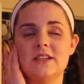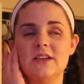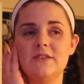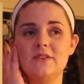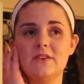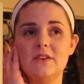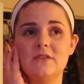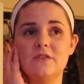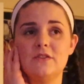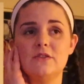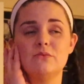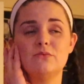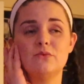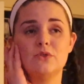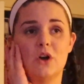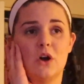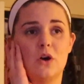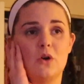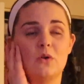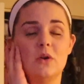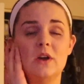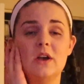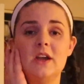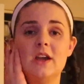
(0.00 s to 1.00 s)
Even if you
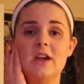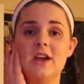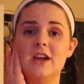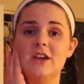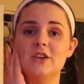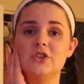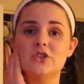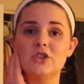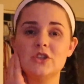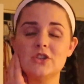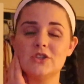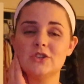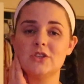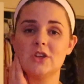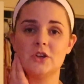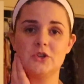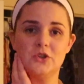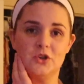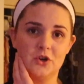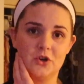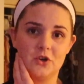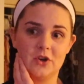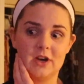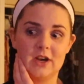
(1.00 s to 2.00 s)
don't, it's just
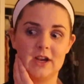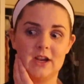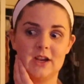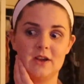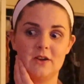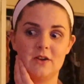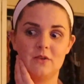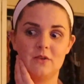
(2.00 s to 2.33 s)
such a great